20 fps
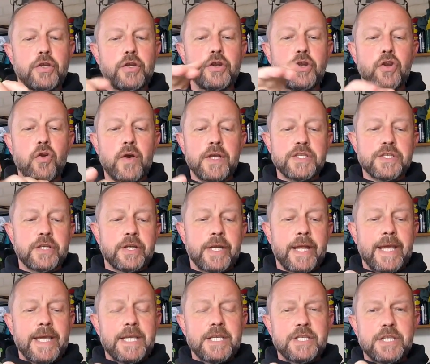Nice and
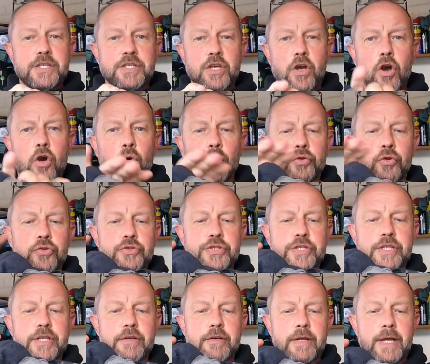easy to hold
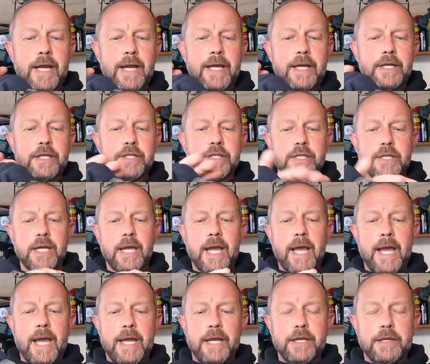onto your hand,
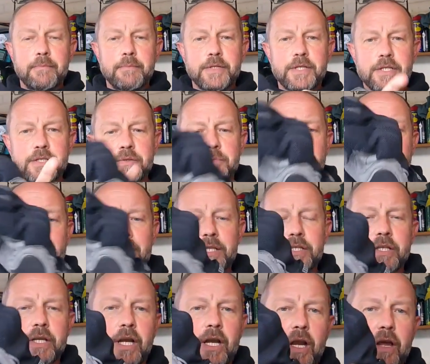and it just makes
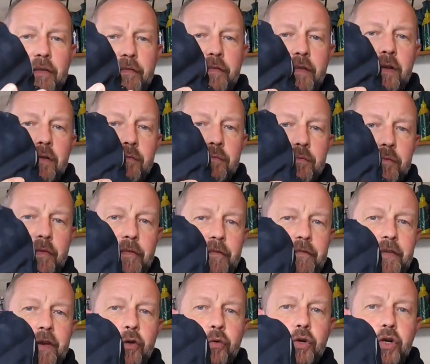the glove
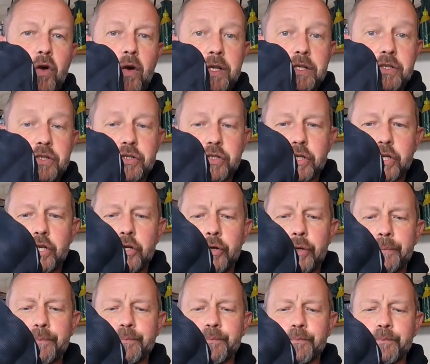feel nice and secure.
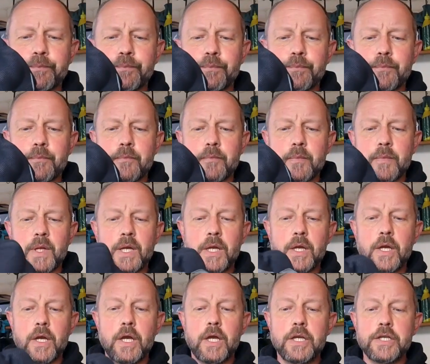
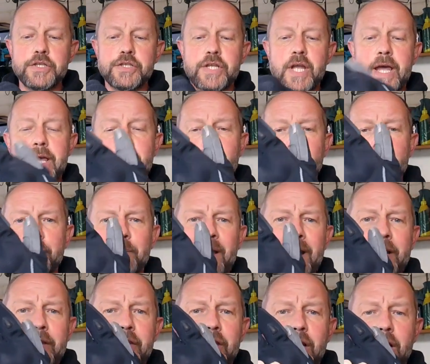Staying on the
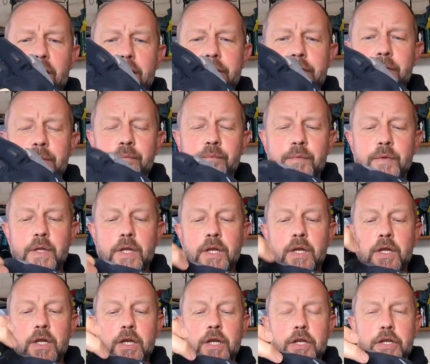back of the glove,
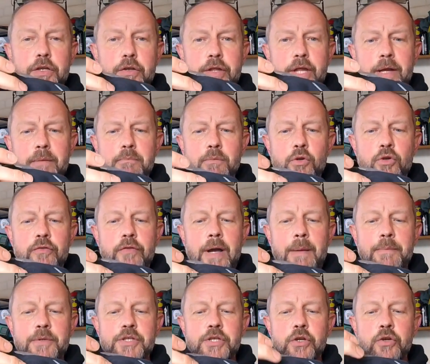you then move
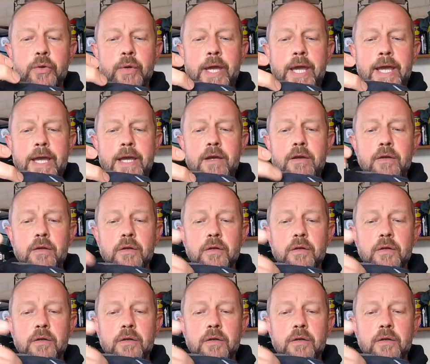up to here